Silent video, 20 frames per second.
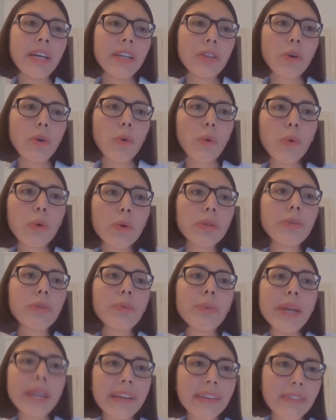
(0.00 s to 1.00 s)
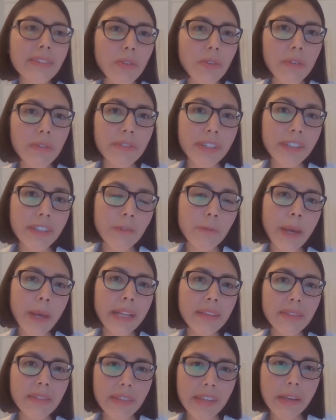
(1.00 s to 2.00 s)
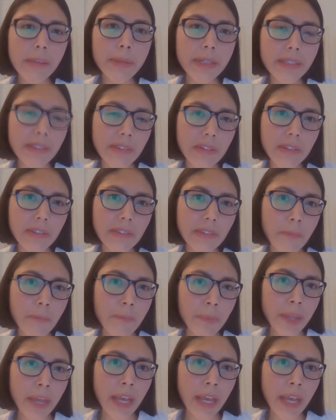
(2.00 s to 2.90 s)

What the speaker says: the old ways of dispensing business